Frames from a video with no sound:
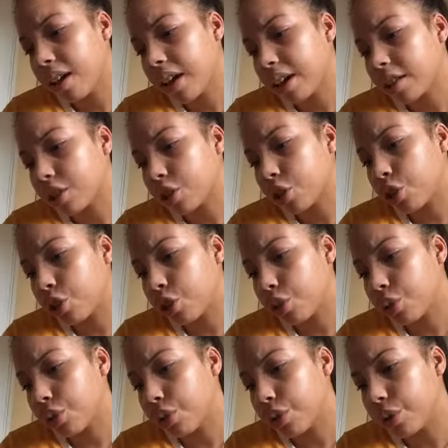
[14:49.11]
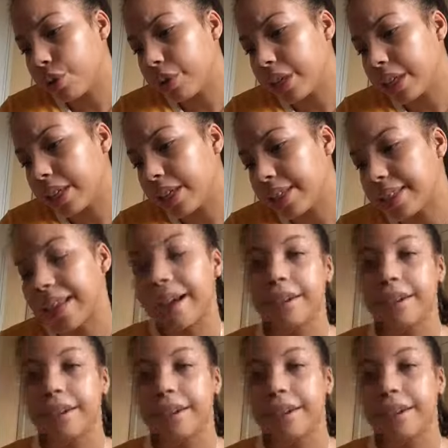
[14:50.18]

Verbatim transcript: S Q U E Z.